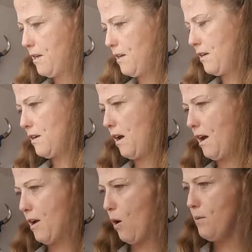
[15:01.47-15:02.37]
that
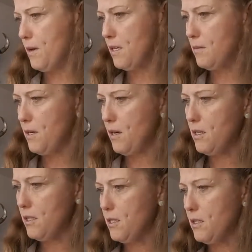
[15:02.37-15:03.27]
eye open, to be
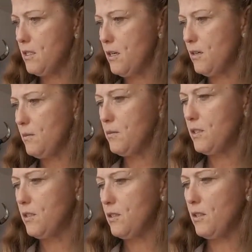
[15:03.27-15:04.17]
honest,
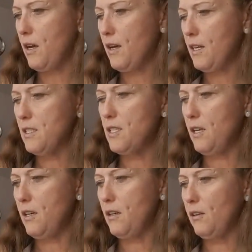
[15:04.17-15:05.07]
since I can
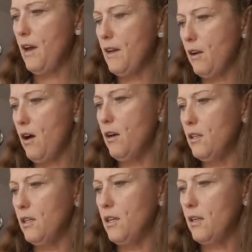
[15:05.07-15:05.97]
see light and
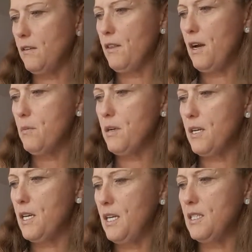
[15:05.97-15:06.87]
color and all of that, but
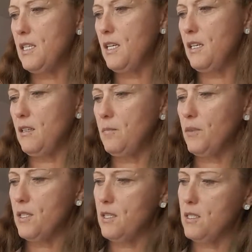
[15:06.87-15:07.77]
I can't see
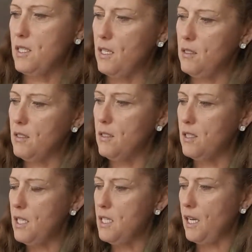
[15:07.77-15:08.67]
distinct
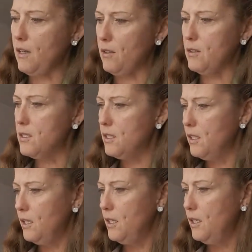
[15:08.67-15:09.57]
details.
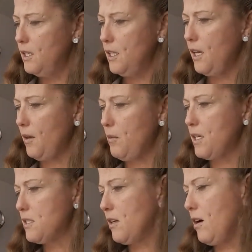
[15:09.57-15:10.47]
It
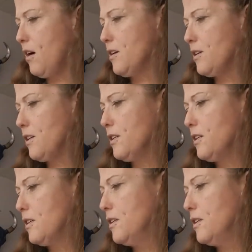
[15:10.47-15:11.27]
makes it harder.